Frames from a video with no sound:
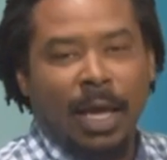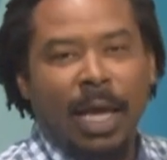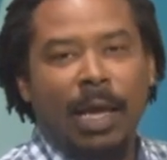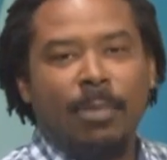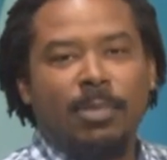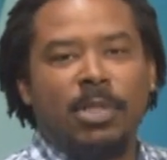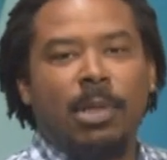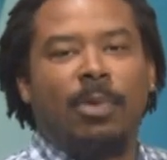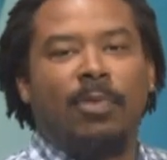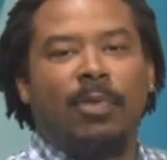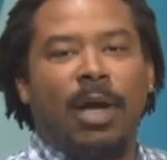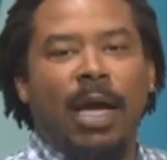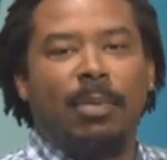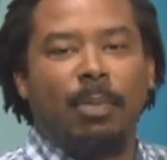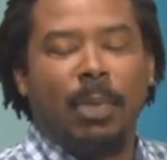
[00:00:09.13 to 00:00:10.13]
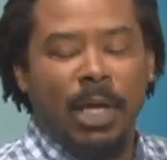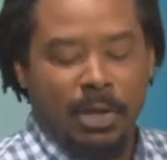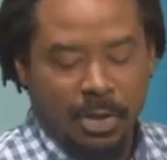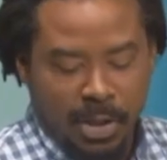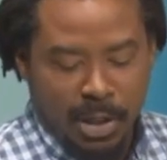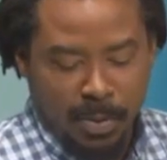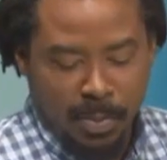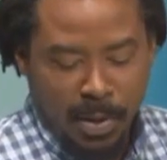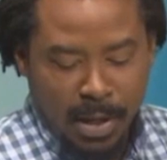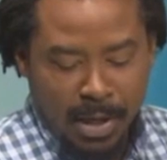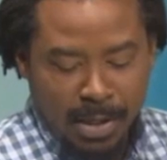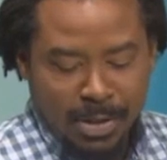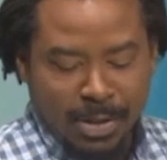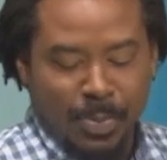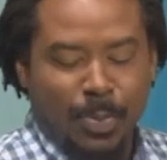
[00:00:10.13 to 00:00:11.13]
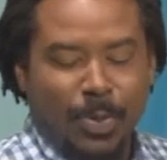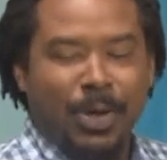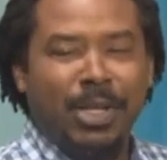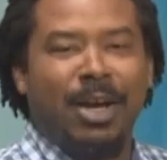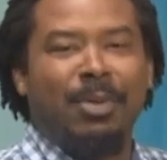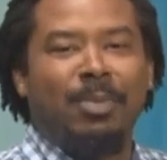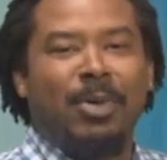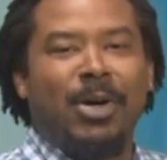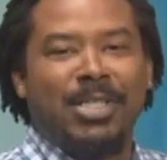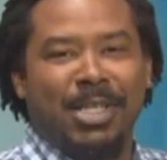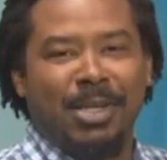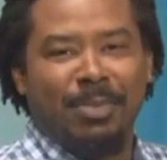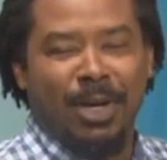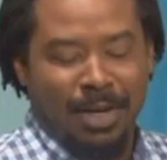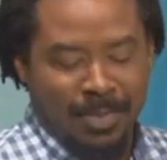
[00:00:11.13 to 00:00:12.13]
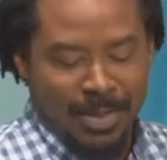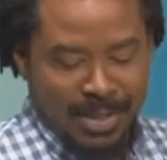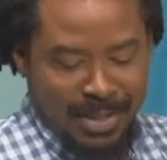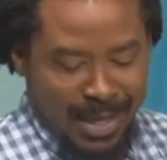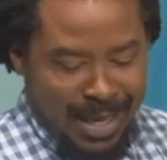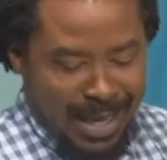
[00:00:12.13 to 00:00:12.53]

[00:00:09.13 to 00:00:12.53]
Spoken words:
aims to provide mentorship to support young boys in the Bahamas.